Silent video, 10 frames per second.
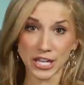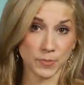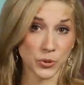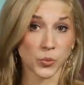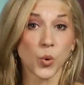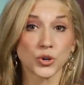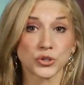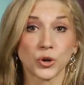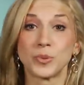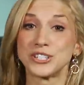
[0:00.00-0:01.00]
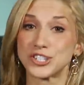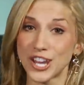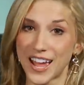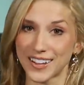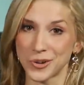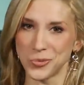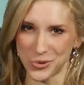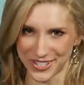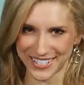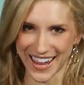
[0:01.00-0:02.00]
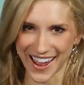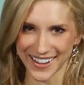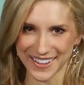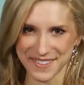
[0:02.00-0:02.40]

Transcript: keep your wardrobe in check with tech.